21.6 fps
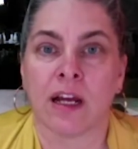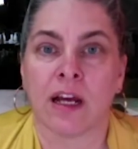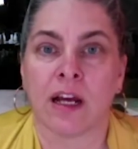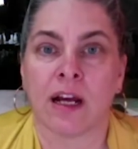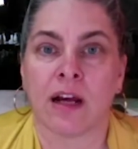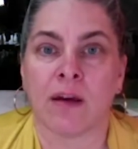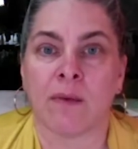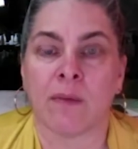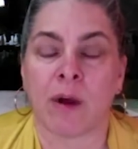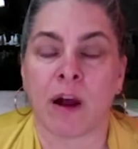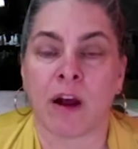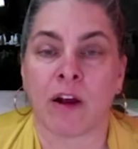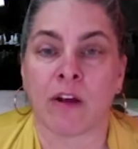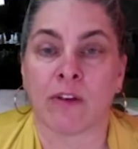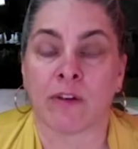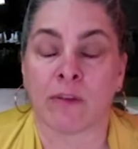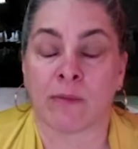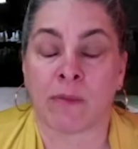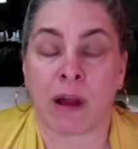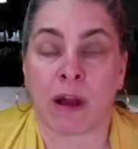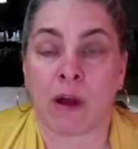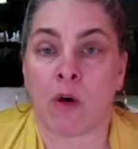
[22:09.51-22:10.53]

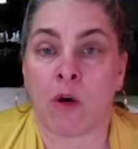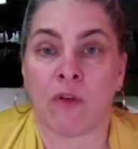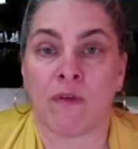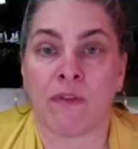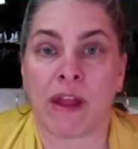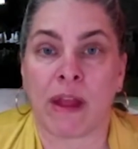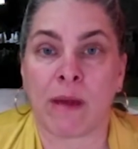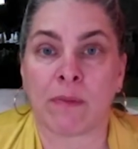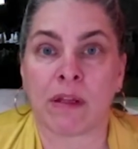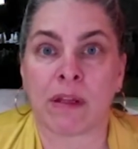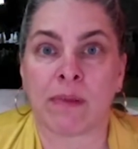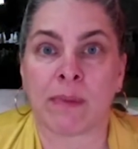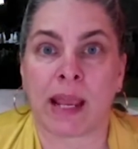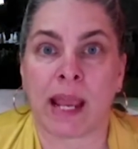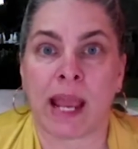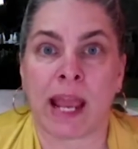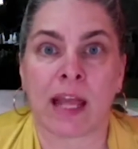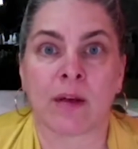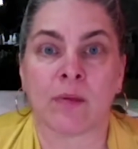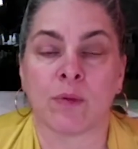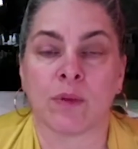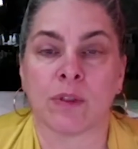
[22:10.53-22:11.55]
My whole family, my
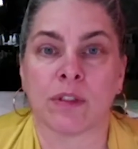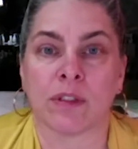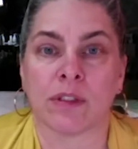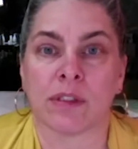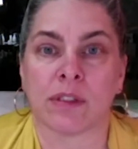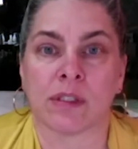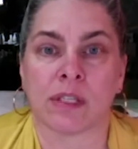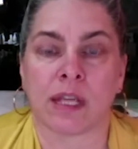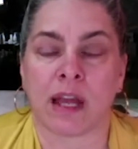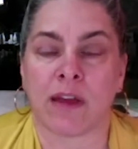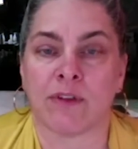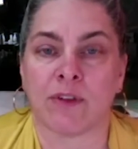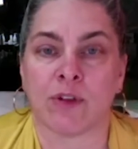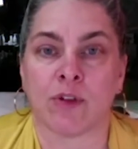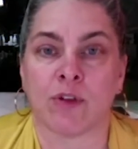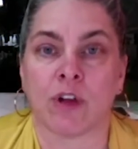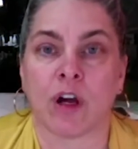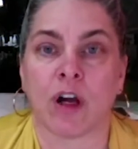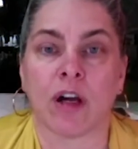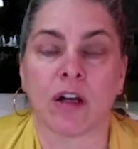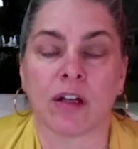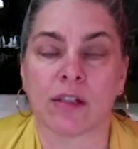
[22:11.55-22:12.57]
animals, I have 2
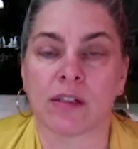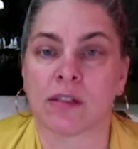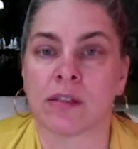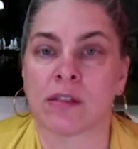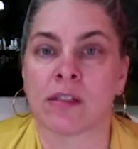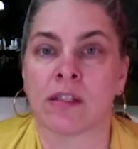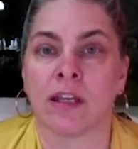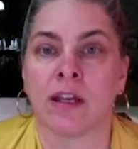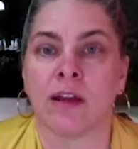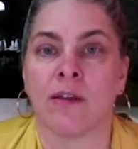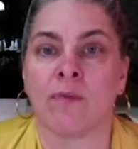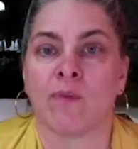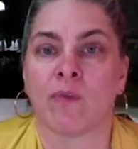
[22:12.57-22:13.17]
dogs,